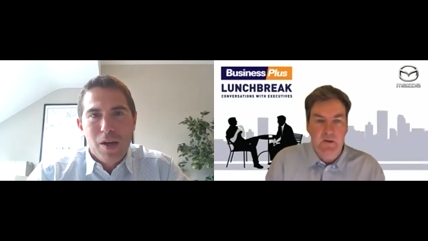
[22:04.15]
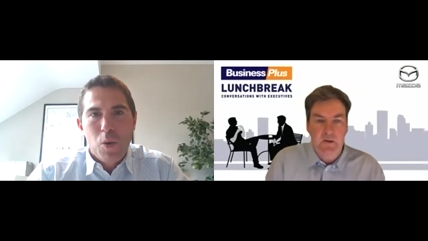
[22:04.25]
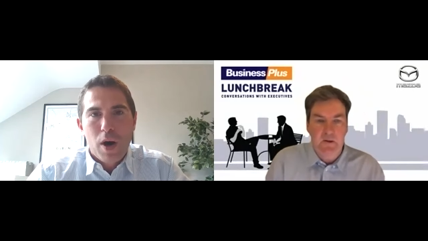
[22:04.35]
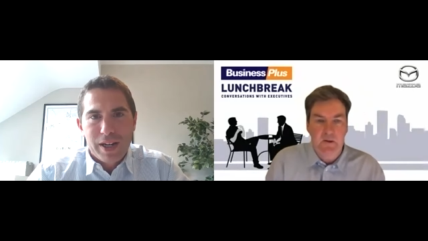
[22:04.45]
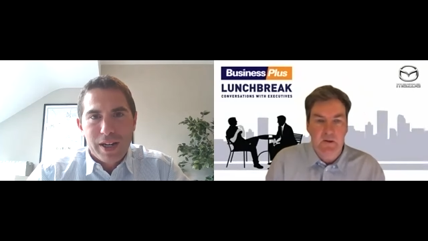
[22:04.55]

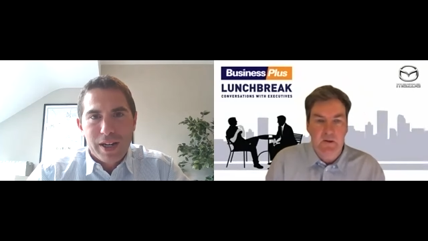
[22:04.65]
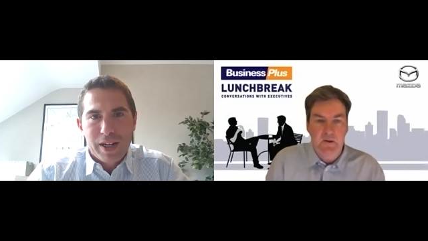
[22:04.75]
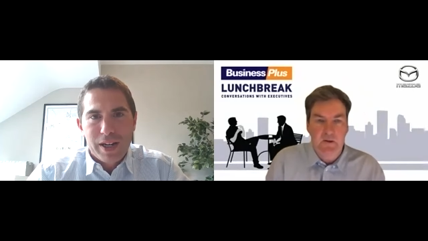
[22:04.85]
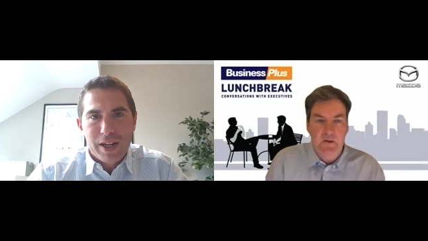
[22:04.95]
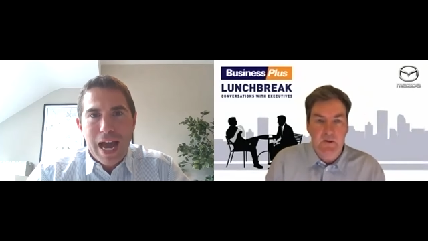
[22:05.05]
Speaker 1: what
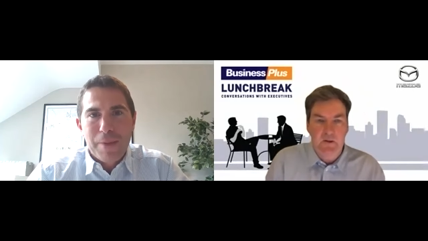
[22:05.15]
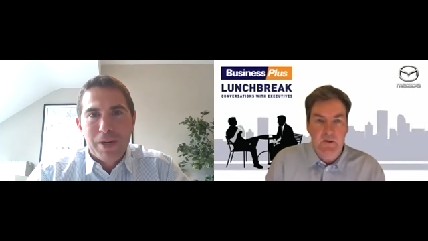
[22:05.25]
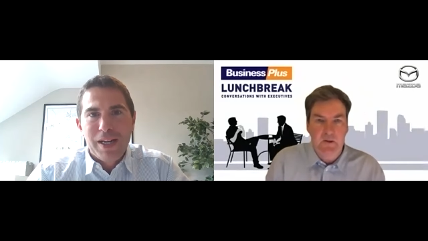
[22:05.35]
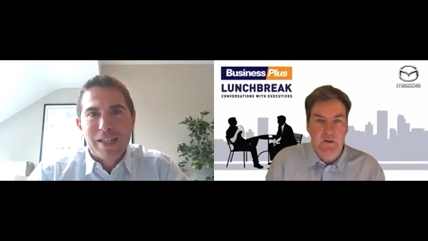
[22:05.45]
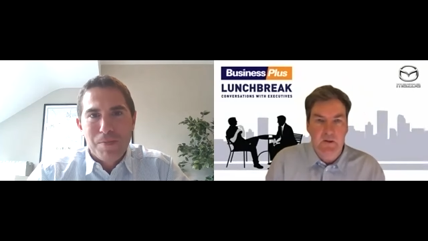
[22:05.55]
can
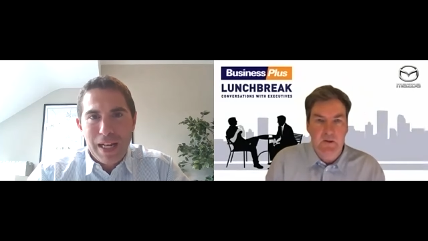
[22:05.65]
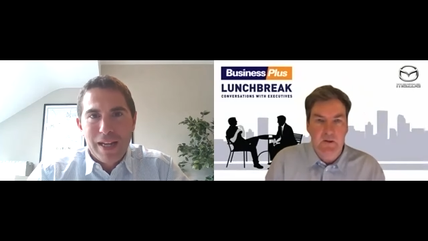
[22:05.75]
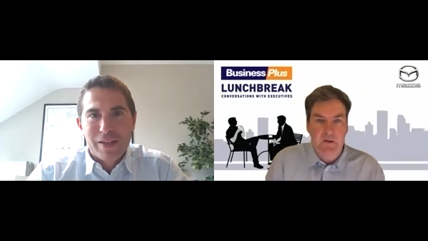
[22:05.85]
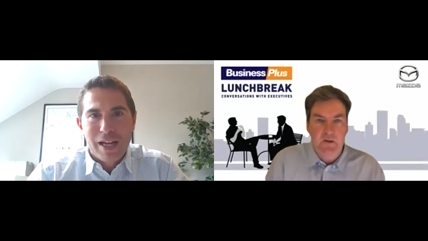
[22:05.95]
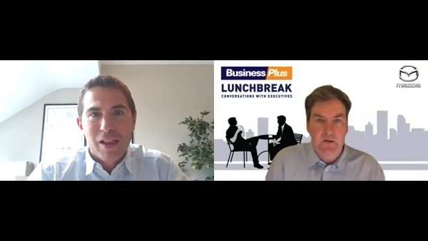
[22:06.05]
happen is a
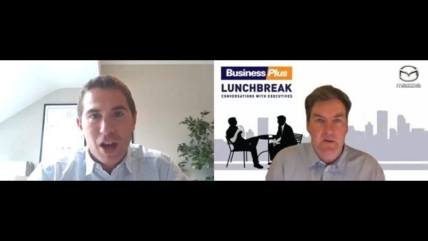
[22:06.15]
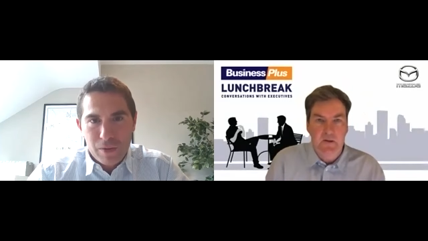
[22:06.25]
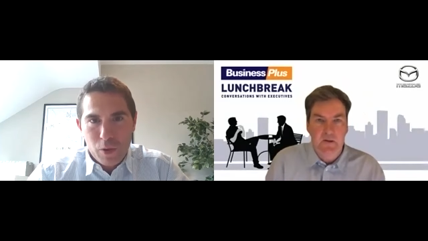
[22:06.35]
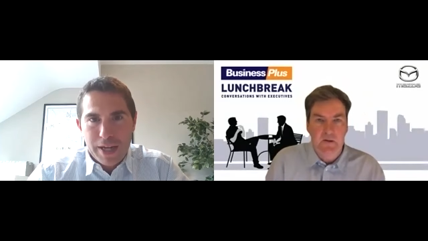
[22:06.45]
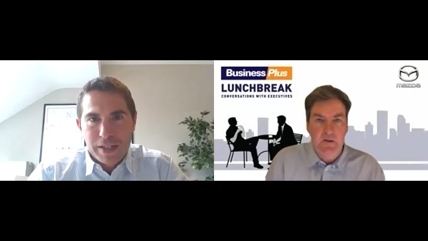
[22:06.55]
million a lot of
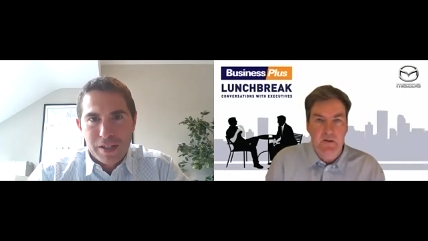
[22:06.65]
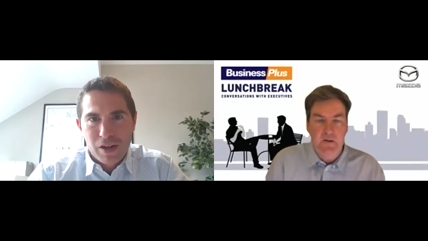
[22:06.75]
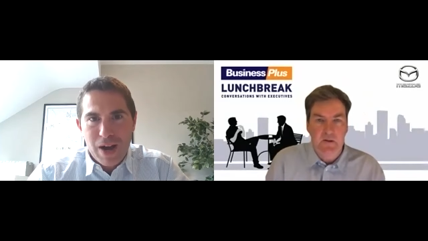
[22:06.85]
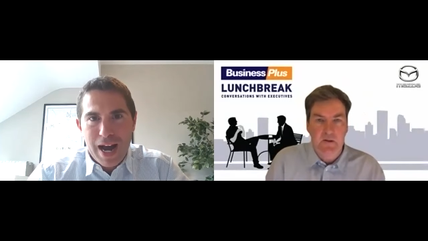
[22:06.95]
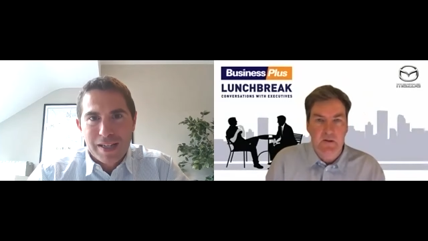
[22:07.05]
questions
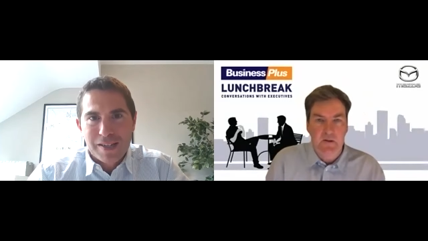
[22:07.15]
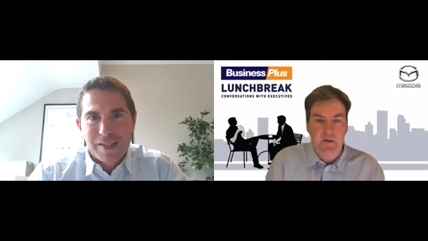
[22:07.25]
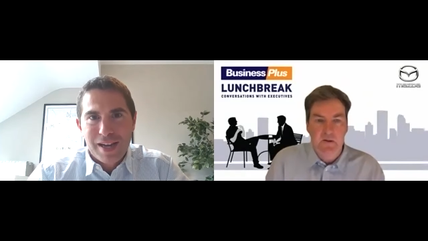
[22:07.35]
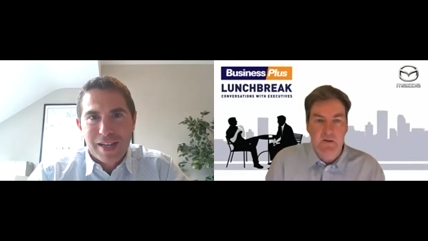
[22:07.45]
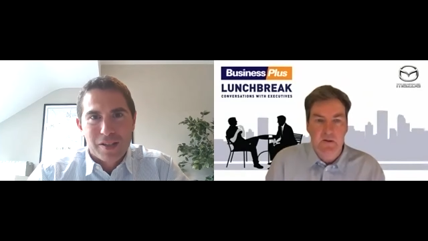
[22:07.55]
are asked
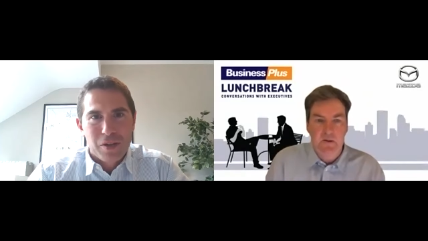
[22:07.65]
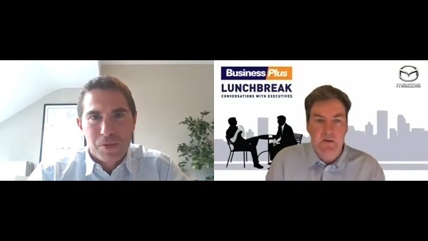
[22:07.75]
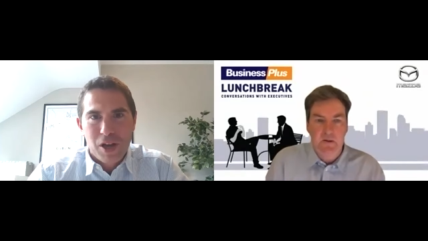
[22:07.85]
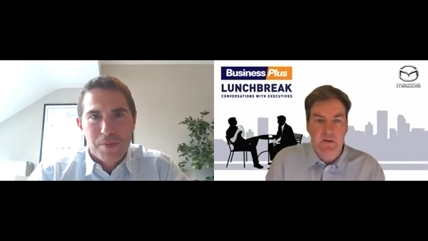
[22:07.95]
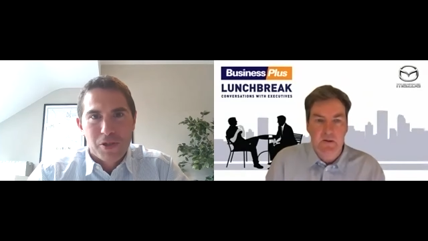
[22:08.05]
and
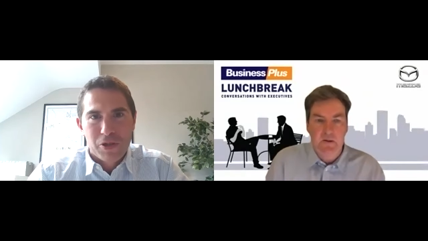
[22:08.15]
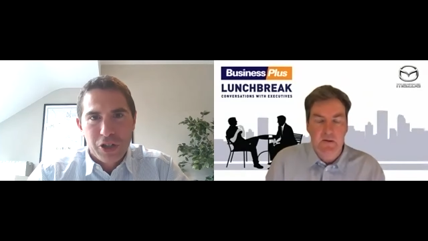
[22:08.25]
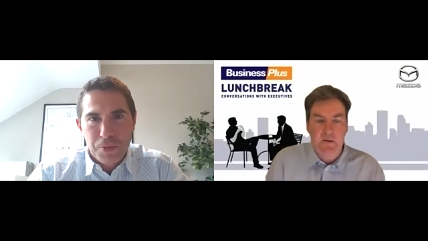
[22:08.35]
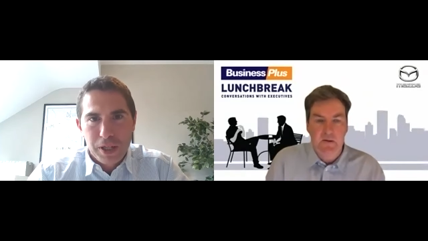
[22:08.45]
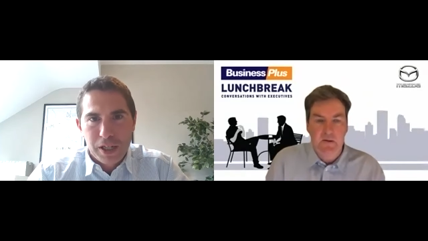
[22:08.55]
sometimes they're
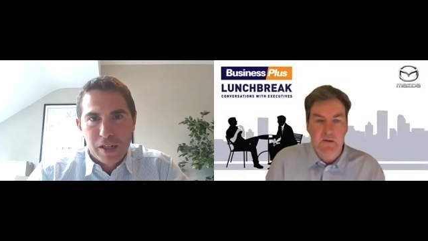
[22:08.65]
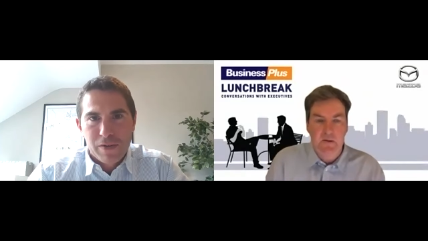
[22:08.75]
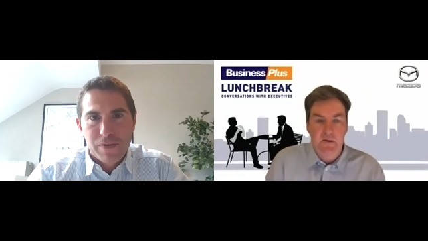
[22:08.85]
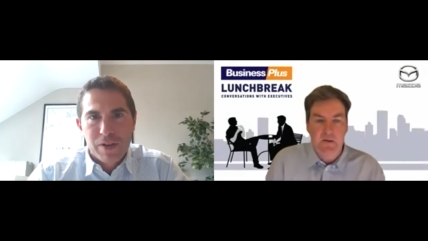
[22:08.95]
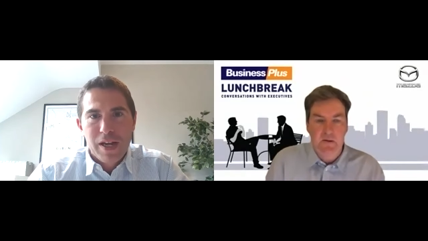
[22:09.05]

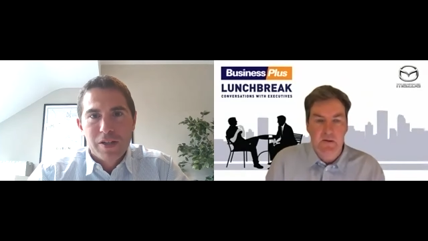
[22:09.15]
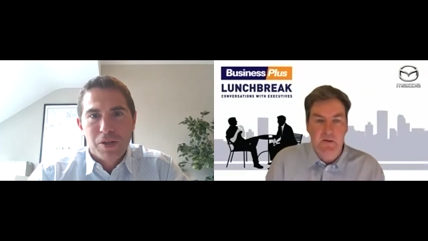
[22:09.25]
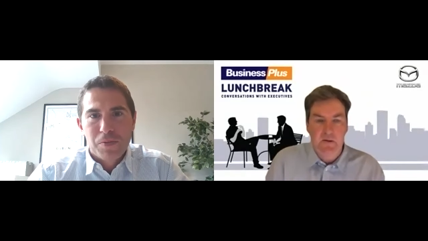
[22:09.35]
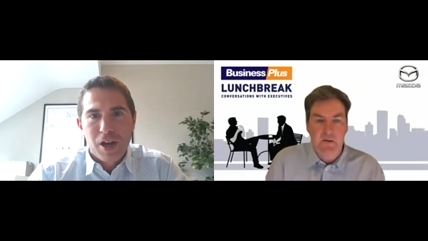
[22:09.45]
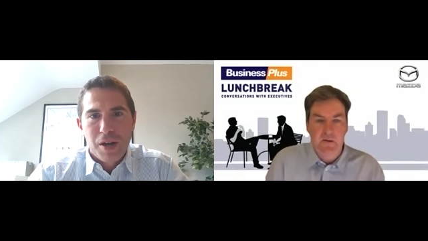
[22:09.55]
duplicative
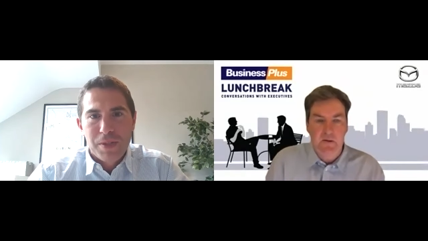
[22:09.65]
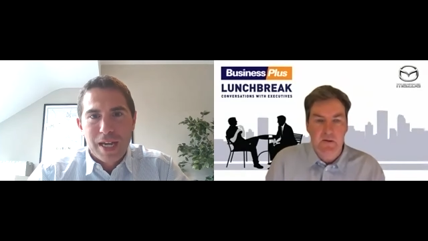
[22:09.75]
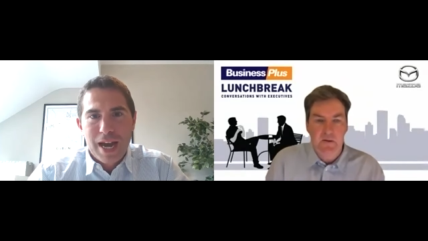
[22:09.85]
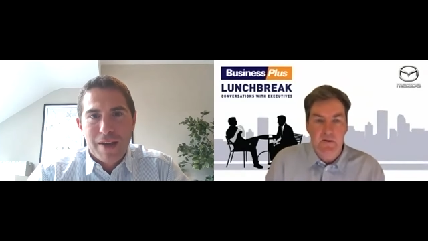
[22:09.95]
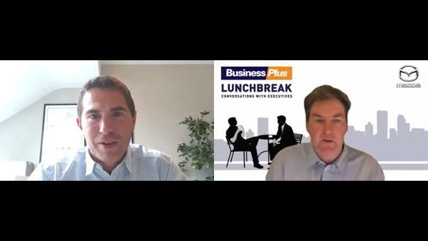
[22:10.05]
sometimes you
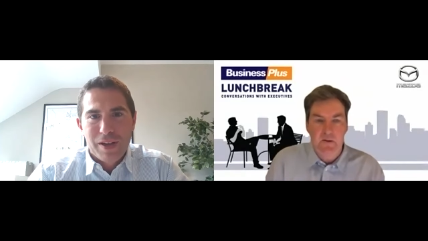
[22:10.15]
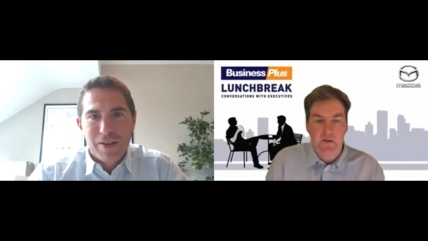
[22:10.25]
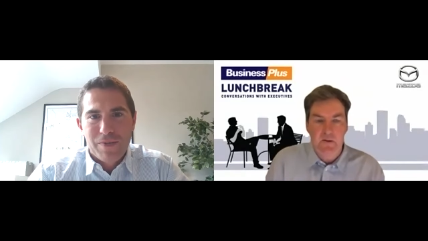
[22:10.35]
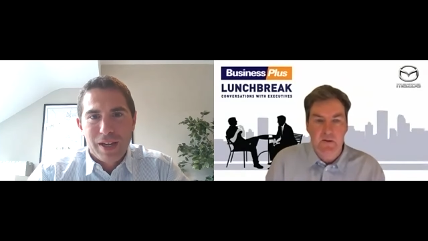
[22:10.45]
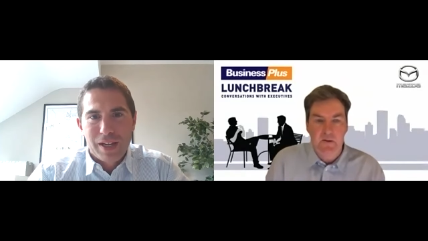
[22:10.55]
have
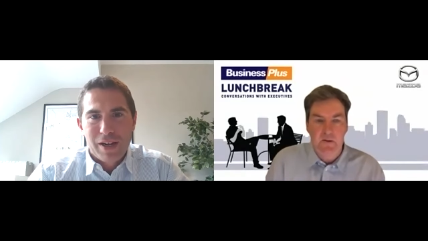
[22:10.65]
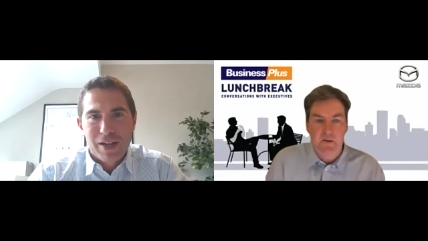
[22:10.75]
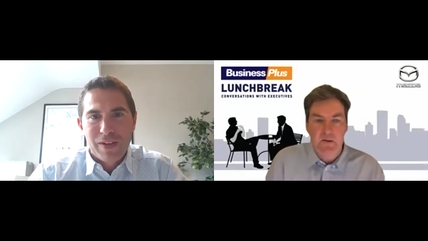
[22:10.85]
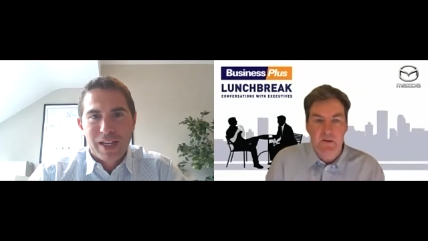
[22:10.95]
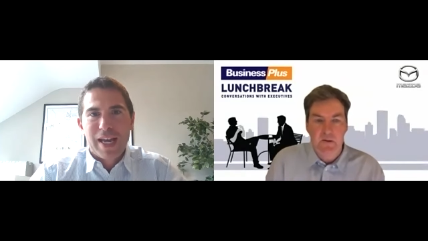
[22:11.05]
a, a
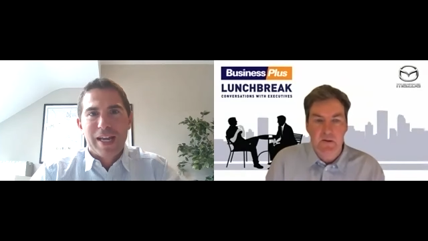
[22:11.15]
kind of a,